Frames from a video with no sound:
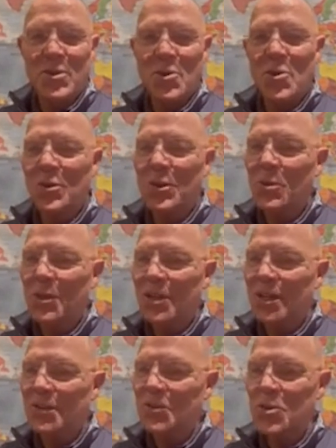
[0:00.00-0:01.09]
Only one
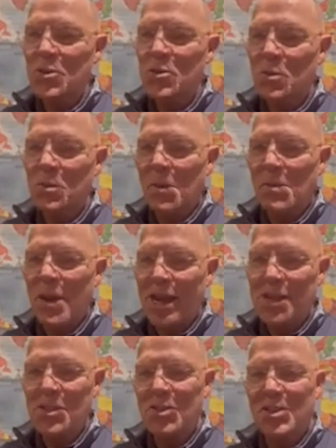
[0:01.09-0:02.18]
life soon will be
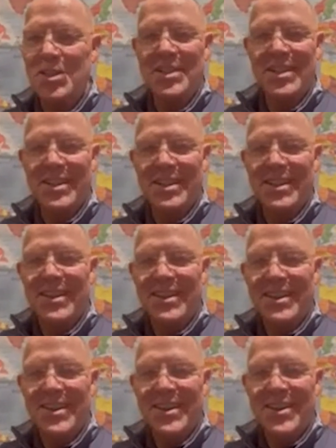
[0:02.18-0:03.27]
passed.
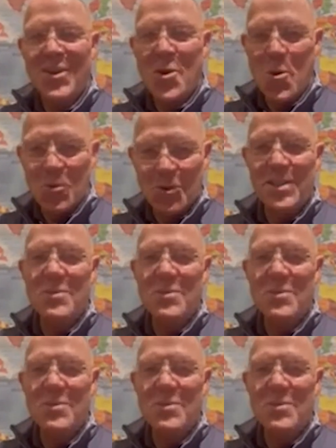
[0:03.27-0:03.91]
Only